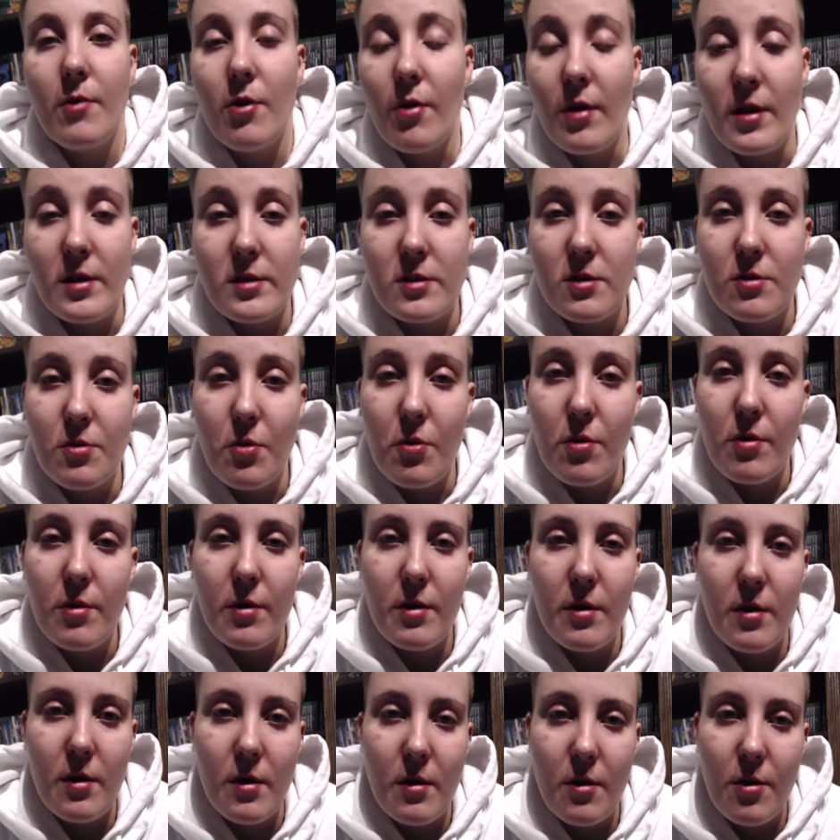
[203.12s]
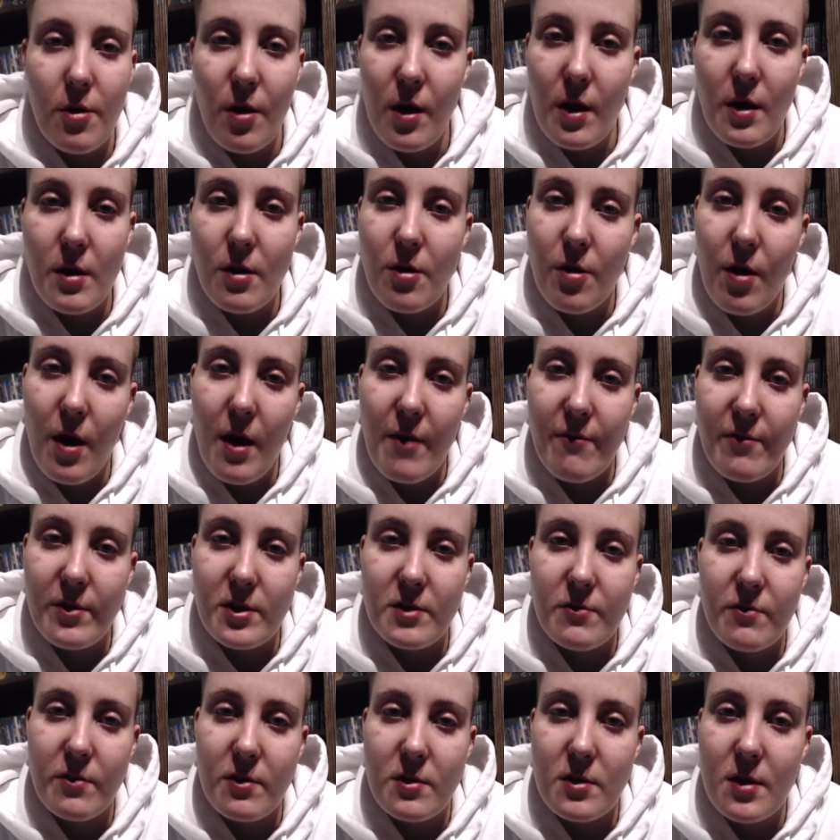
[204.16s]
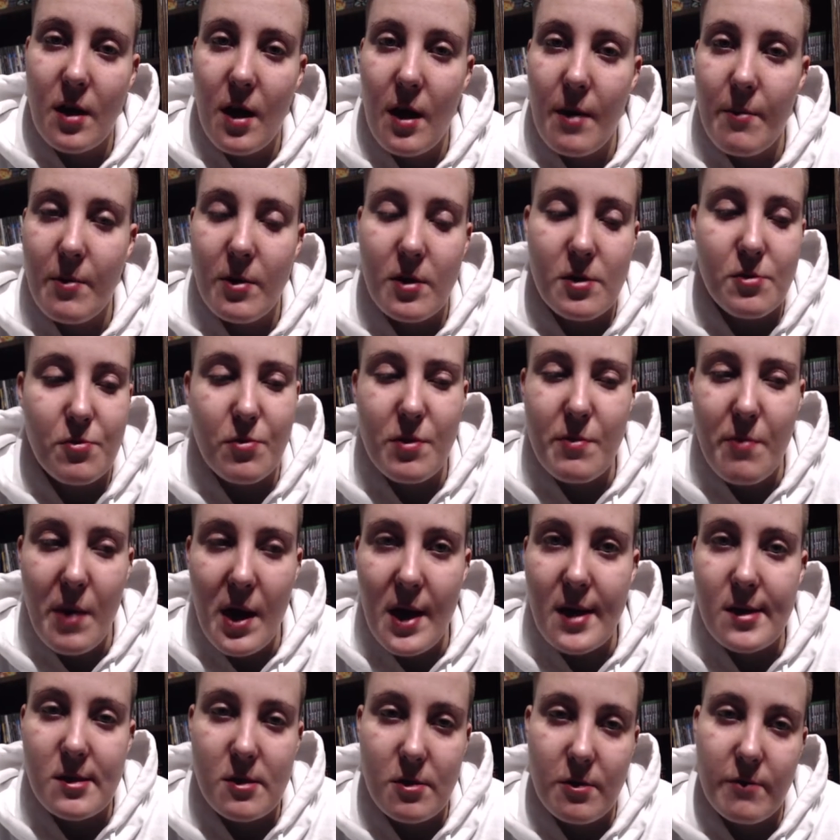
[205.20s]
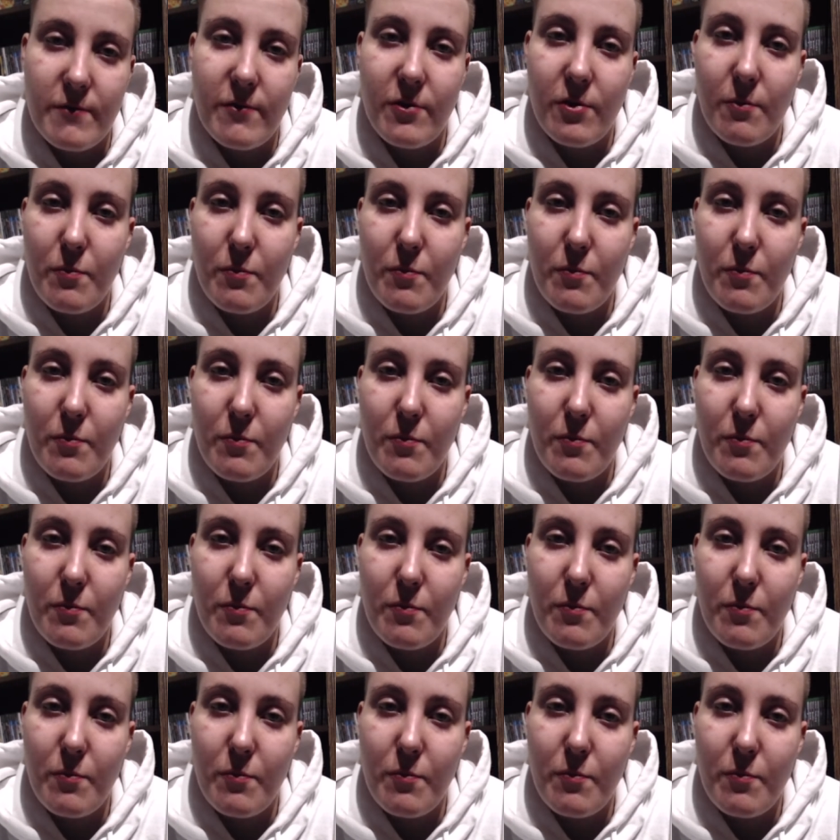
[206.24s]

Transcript: Great story, great graphics for the time. It is remastered for the